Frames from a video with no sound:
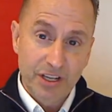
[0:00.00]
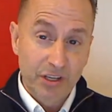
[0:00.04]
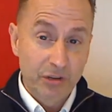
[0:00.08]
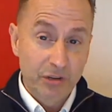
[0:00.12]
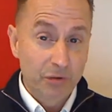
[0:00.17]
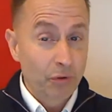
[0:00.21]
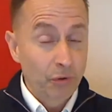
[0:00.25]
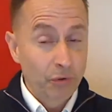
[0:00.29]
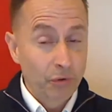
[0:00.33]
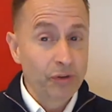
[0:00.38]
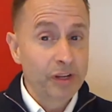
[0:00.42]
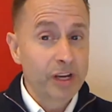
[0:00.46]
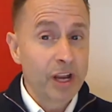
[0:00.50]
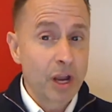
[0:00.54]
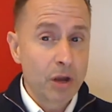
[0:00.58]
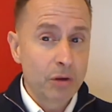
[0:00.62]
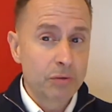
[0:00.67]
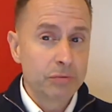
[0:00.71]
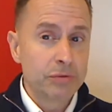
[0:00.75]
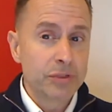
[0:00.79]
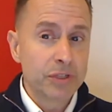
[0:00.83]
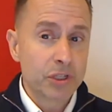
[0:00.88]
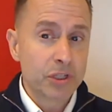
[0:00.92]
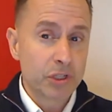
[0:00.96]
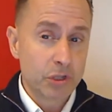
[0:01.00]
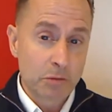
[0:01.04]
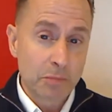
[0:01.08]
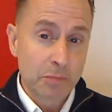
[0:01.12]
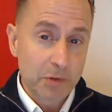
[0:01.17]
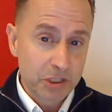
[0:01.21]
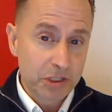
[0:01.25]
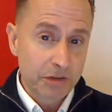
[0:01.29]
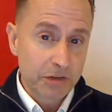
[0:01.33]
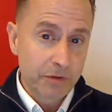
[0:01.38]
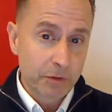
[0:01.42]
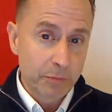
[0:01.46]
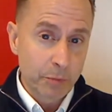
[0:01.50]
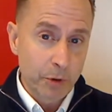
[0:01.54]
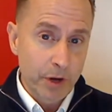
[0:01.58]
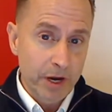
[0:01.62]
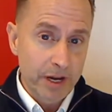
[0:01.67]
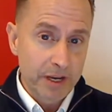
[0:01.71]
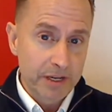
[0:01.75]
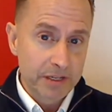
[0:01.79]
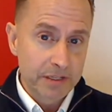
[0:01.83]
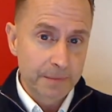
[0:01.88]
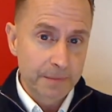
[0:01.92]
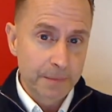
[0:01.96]
you only own so much of your
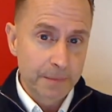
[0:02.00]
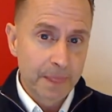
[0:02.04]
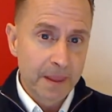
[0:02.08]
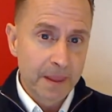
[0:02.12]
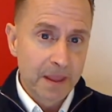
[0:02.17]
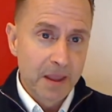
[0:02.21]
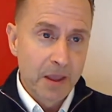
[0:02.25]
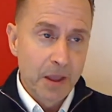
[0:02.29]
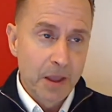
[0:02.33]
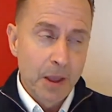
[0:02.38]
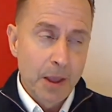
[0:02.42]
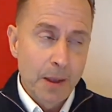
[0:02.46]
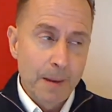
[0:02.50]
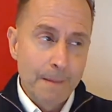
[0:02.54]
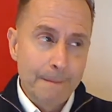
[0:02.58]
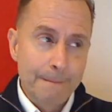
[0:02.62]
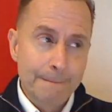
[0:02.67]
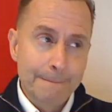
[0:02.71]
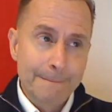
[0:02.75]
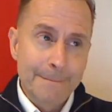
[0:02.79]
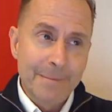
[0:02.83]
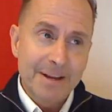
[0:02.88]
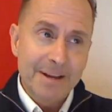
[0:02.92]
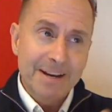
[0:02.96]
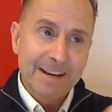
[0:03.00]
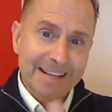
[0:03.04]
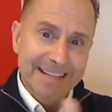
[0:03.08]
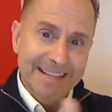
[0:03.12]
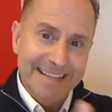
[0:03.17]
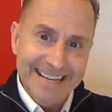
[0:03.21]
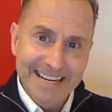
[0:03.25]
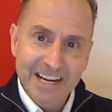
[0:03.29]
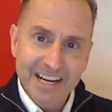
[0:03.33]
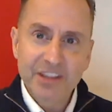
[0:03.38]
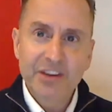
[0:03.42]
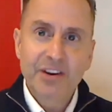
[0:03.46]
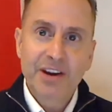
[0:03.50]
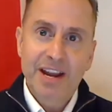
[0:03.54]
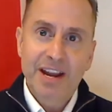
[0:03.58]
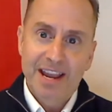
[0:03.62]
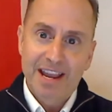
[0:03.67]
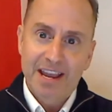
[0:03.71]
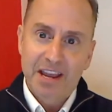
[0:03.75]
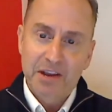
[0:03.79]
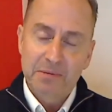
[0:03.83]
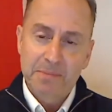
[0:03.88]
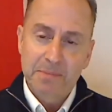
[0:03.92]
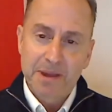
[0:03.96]
brand. Mm-hmm. But on the other
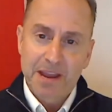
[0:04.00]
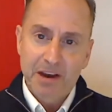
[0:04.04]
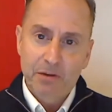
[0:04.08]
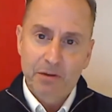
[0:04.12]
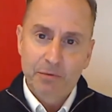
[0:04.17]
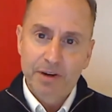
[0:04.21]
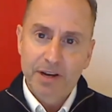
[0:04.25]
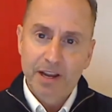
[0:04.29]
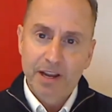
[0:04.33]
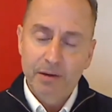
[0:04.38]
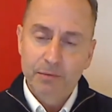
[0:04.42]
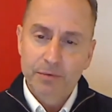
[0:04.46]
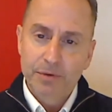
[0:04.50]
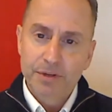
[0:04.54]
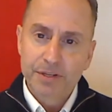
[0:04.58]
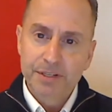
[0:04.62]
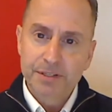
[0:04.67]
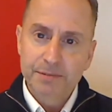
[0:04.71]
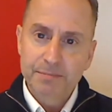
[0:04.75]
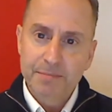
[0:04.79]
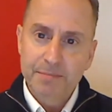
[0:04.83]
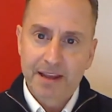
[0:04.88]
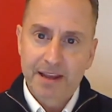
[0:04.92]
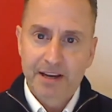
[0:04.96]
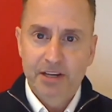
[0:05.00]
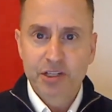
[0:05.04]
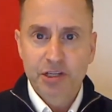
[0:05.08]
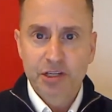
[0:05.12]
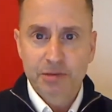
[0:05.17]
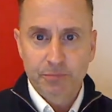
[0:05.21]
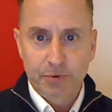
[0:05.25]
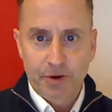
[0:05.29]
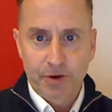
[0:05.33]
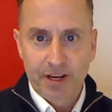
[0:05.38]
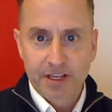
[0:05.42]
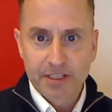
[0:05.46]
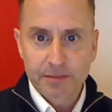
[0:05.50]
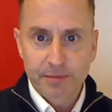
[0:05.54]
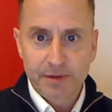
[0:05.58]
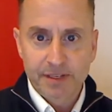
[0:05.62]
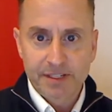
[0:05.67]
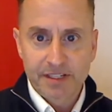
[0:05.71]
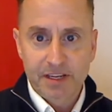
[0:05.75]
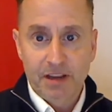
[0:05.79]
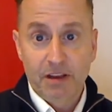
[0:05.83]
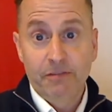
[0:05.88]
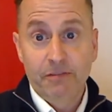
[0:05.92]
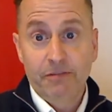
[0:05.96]
hand, back when I was managing brands
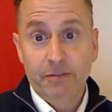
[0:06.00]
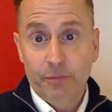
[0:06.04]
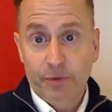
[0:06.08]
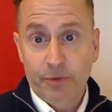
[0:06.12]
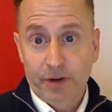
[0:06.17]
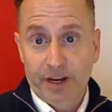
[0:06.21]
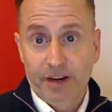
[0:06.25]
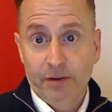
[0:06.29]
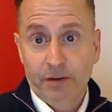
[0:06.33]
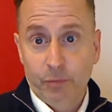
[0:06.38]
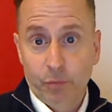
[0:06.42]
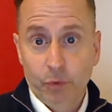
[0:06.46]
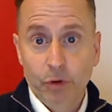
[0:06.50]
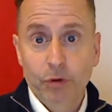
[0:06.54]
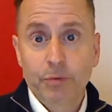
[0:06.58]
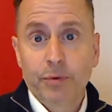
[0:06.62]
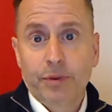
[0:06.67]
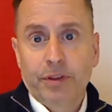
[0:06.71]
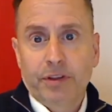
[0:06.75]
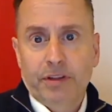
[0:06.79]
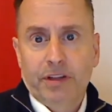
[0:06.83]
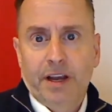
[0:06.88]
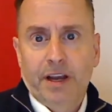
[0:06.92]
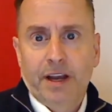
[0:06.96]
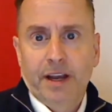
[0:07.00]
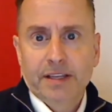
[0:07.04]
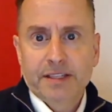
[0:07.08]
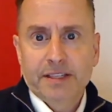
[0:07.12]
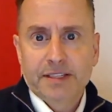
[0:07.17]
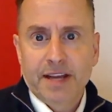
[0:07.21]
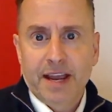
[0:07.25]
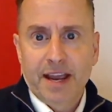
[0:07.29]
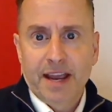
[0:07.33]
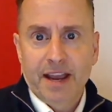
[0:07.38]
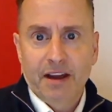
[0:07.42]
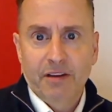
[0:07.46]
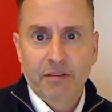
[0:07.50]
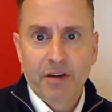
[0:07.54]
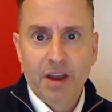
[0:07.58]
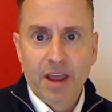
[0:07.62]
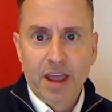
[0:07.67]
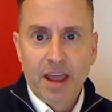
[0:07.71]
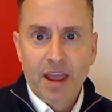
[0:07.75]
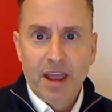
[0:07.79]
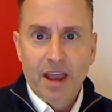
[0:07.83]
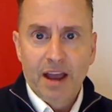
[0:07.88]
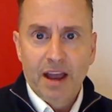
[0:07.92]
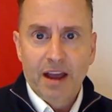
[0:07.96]
myself and when I work with clients now,
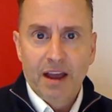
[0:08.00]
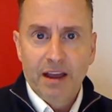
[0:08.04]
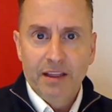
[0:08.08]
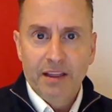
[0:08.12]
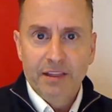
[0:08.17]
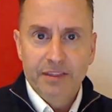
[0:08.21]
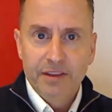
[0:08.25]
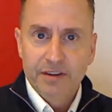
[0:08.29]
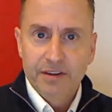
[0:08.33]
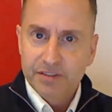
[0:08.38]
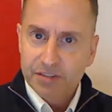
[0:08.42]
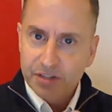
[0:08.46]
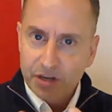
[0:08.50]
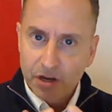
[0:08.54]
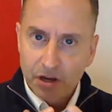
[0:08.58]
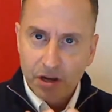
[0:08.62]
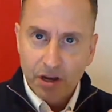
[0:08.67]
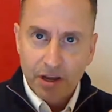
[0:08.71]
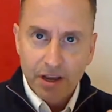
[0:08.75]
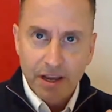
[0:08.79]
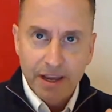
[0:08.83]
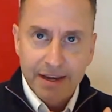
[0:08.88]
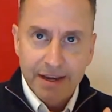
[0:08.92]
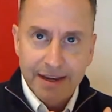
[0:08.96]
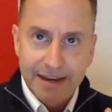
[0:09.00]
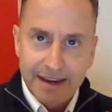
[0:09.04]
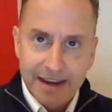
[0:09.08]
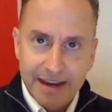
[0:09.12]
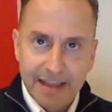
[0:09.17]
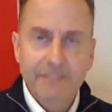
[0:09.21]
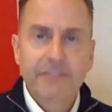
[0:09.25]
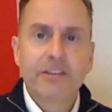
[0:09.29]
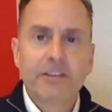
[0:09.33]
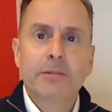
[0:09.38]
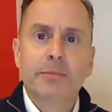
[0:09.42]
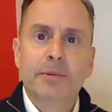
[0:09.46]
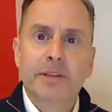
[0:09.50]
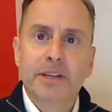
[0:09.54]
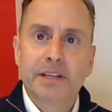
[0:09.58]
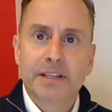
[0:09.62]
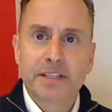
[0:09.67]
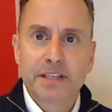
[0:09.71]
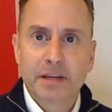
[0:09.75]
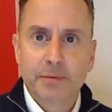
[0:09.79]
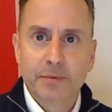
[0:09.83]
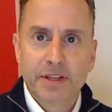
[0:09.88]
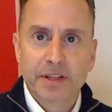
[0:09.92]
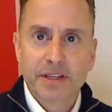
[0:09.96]
there's inevitably
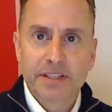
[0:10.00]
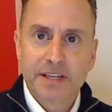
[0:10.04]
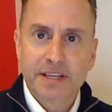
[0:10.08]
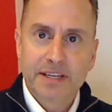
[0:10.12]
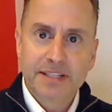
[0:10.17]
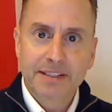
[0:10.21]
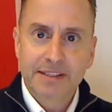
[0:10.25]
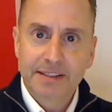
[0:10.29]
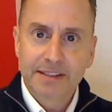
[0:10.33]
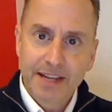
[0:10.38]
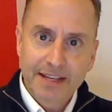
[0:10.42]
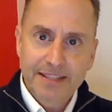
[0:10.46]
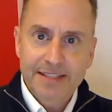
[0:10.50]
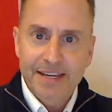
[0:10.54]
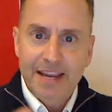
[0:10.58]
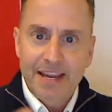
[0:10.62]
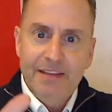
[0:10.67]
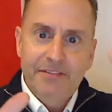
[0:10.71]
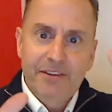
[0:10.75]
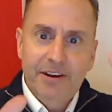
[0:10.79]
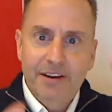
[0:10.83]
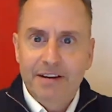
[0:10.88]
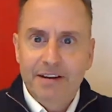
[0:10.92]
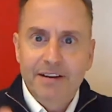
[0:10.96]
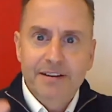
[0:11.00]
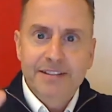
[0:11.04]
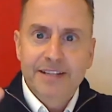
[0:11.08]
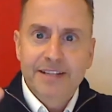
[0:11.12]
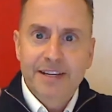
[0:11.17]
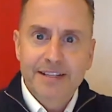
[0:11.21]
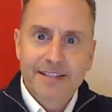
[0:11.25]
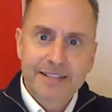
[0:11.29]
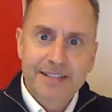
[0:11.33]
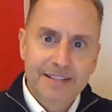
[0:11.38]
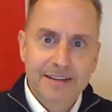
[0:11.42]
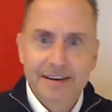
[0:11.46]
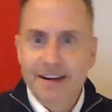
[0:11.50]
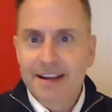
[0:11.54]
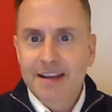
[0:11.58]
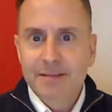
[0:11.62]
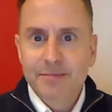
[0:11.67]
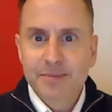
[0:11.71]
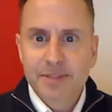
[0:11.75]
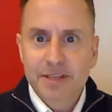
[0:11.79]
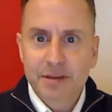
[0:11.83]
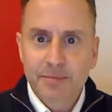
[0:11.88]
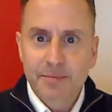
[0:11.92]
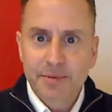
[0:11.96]
someone that says, let's have a contest to
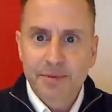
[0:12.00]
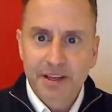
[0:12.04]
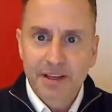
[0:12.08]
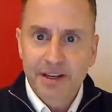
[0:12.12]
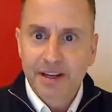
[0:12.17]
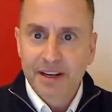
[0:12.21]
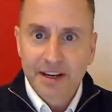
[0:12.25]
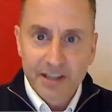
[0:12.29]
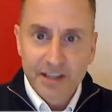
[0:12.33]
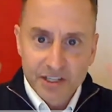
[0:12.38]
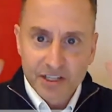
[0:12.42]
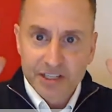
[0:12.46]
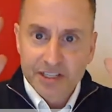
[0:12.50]
name something. And it